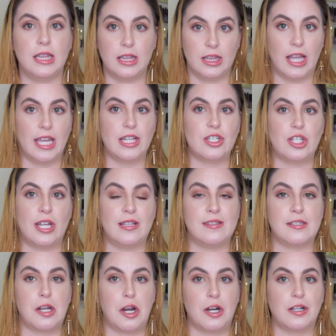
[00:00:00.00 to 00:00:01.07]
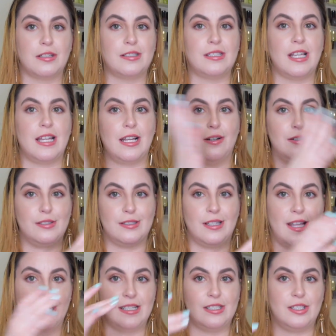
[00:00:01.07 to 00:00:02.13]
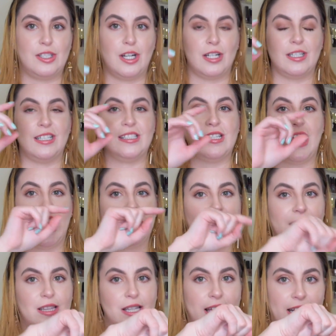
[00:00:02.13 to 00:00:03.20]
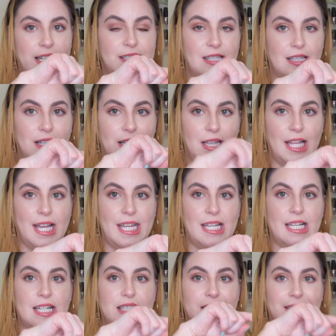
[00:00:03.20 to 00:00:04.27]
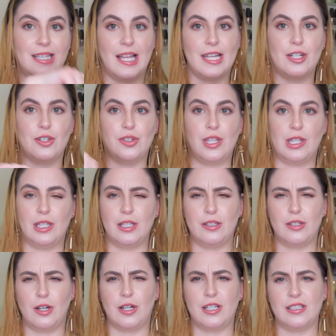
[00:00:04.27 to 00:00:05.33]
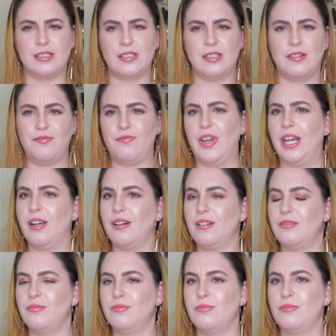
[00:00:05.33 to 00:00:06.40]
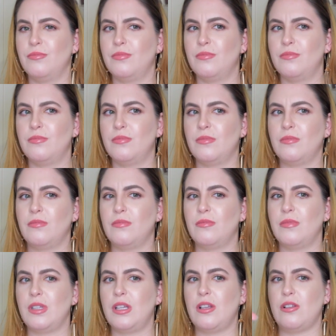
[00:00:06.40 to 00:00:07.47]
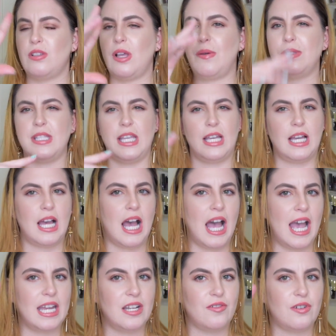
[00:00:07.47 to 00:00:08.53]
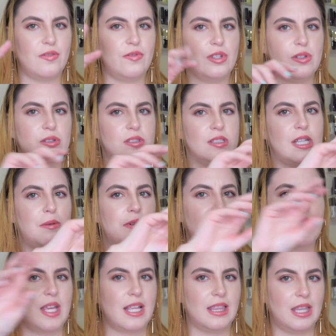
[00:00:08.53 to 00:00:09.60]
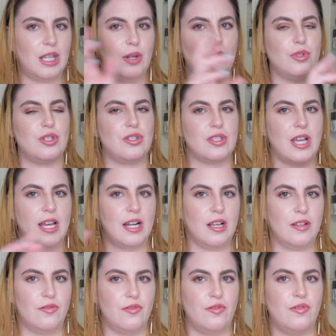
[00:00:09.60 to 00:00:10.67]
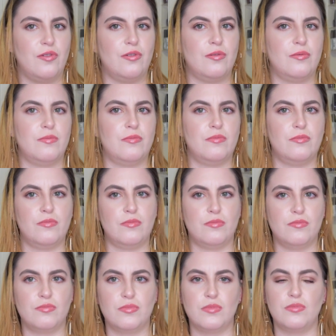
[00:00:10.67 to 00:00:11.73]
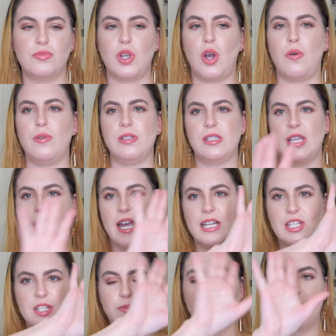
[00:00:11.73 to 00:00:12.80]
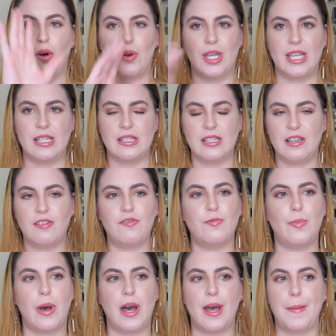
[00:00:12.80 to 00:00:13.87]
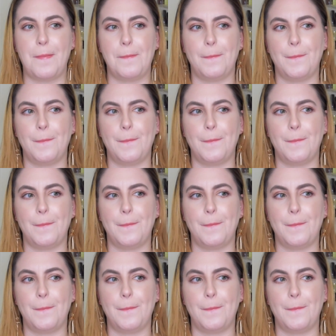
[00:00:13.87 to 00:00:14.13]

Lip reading: light shade starts and it goes lightest to darkest, and the lightest in the light is lighter than the darkest in the fair. So I was like kind of confused because I would think that it would just kind of coincide, just be cohesive, but